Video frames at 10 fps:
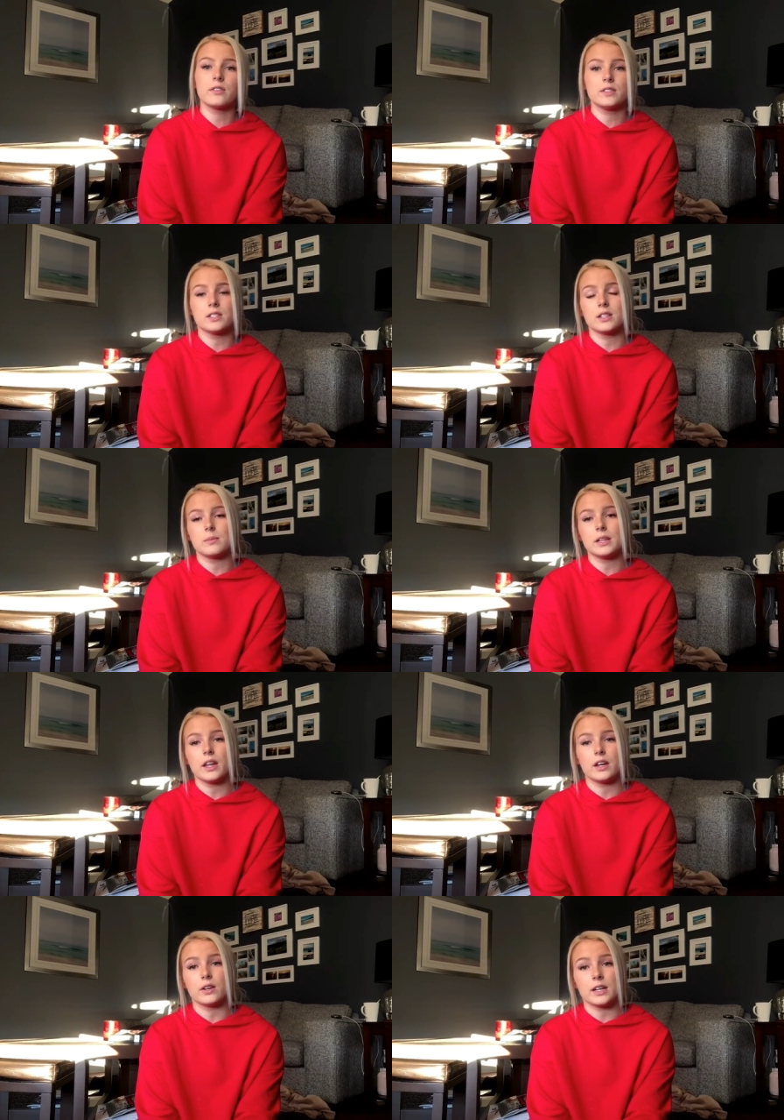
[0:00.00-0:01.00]
if it's going to be
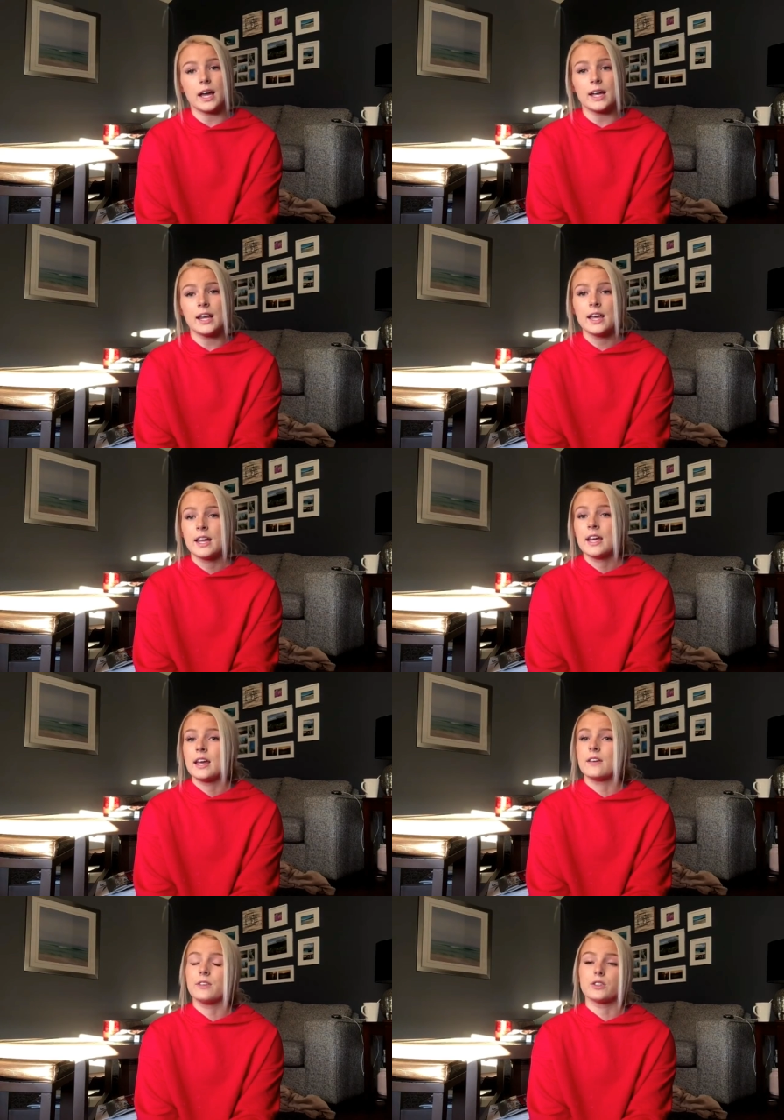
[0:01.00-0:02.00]
later at night,
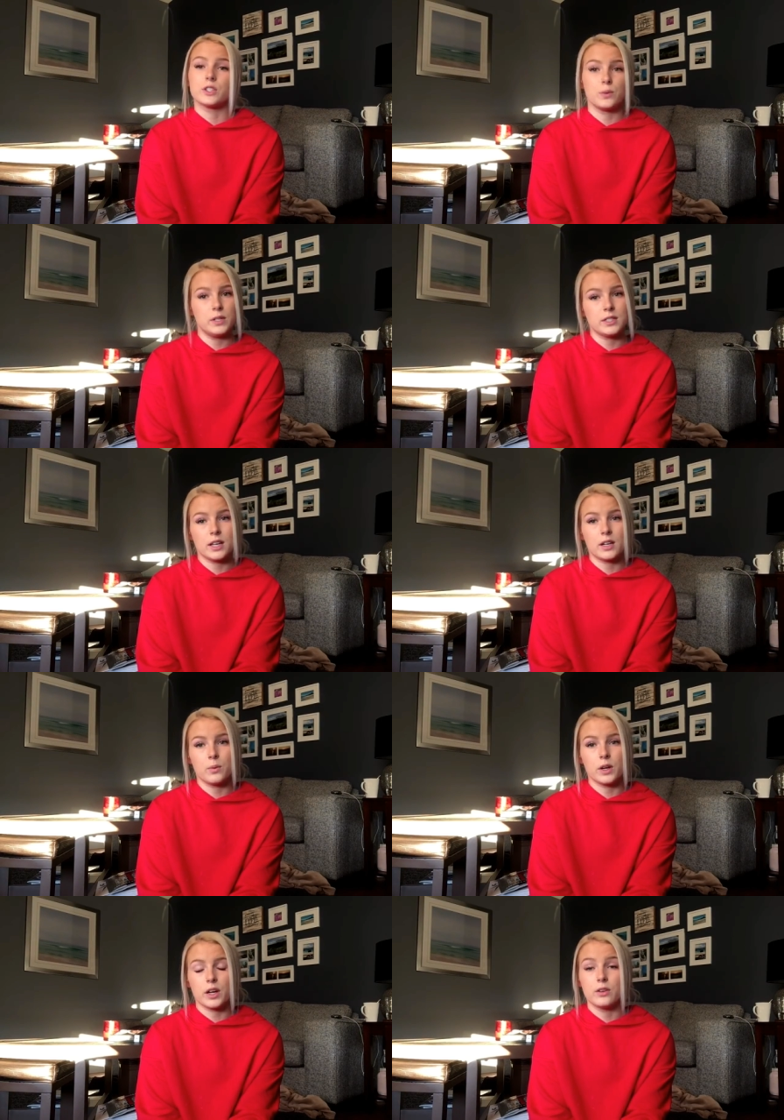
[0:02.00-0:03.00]
if you're squeezing in a
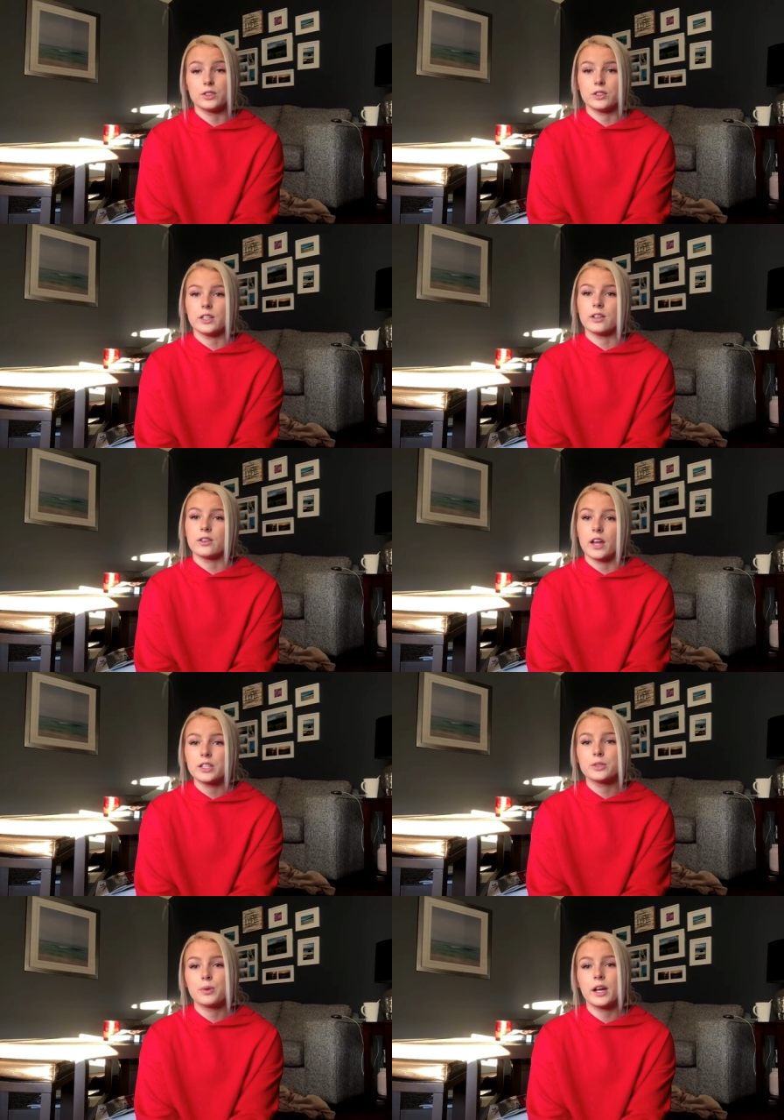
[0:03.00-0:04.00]
workout during your
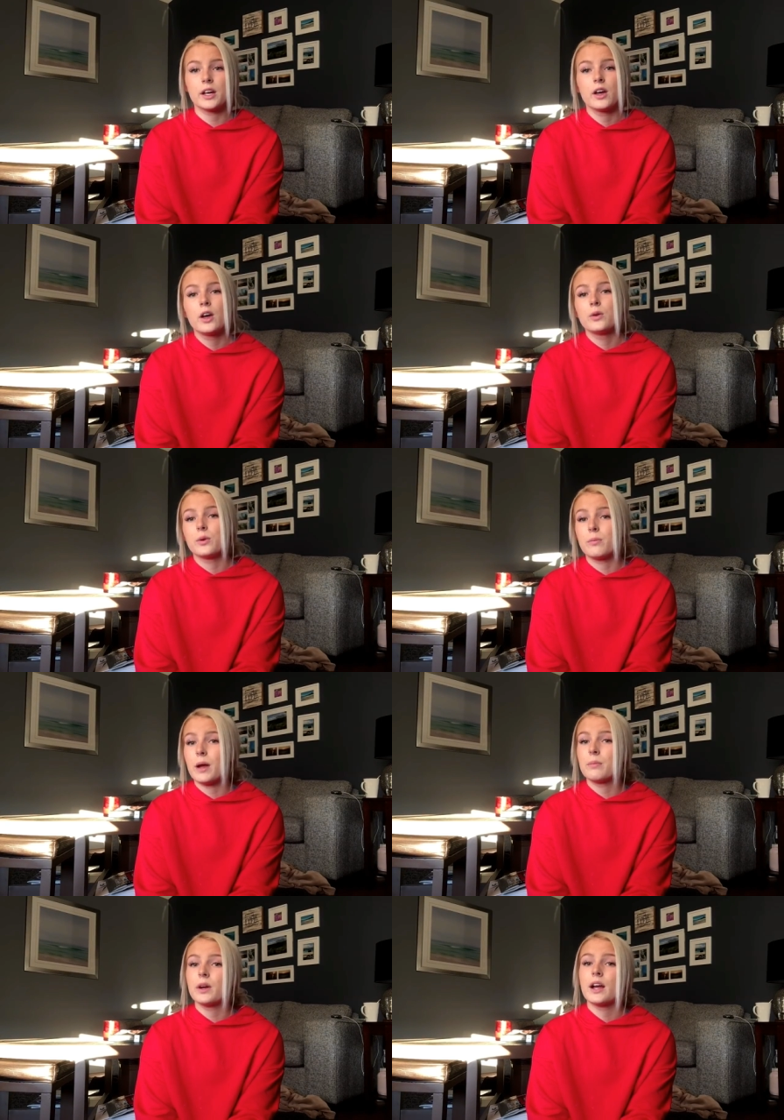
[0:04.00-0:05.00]
lunch break,
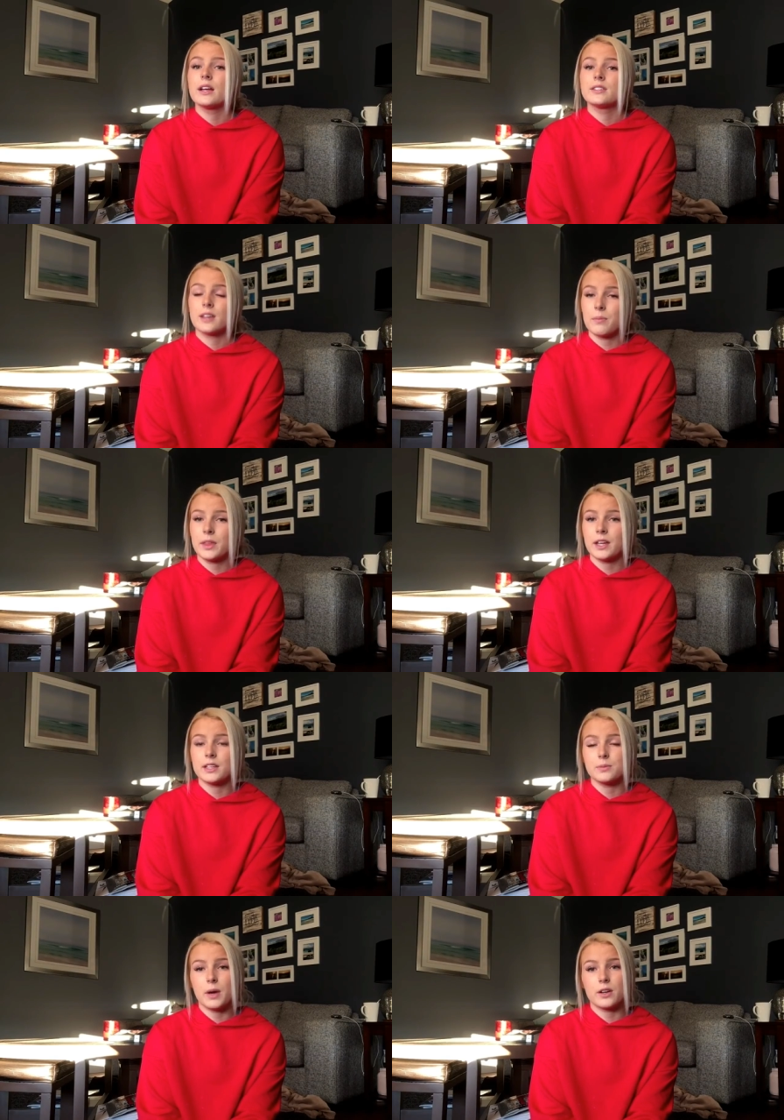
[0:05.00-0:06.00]
remember something
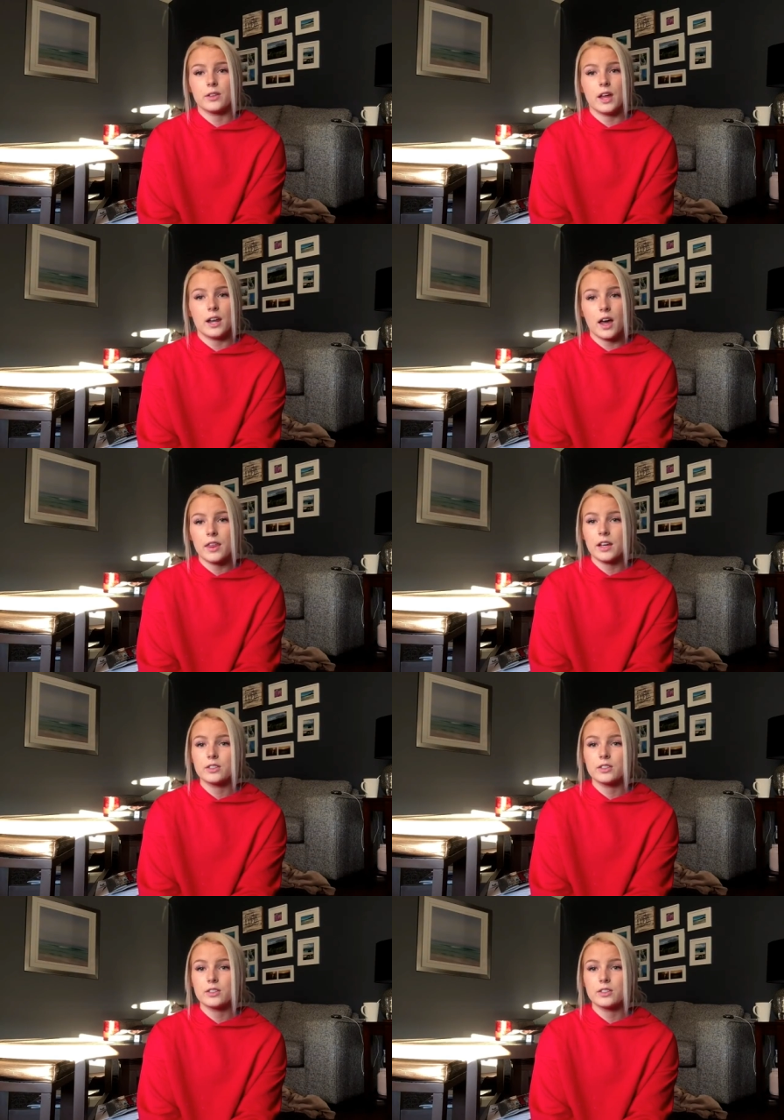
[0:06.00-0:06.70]
is better than nothing.